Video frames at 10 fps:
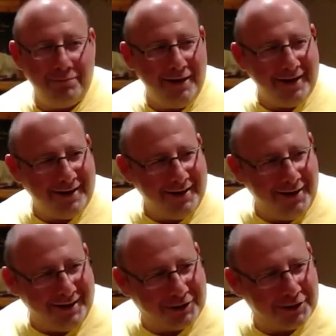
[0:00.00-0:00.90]
Manny and
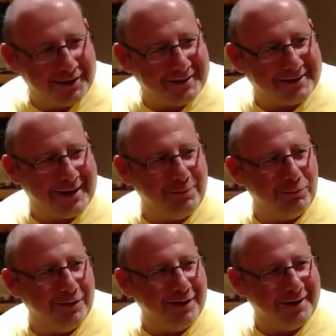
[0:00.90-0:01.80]
I share the brain
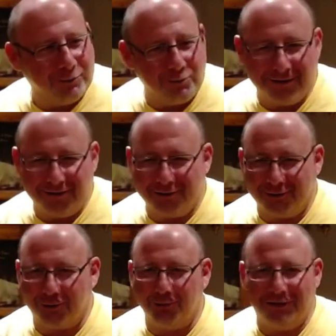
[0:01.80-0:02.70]
brain because we can
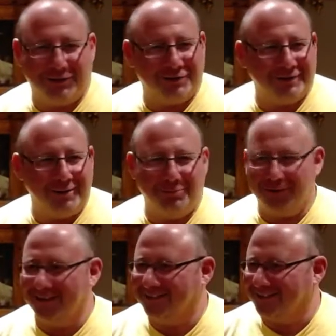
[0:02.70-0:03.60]
just switch
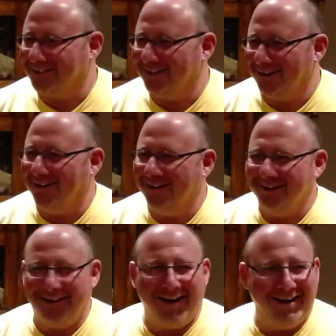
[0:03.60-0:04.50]
subjects on a
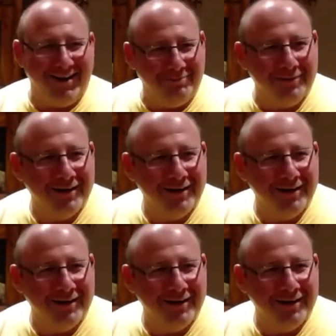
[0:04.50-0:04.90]
dime.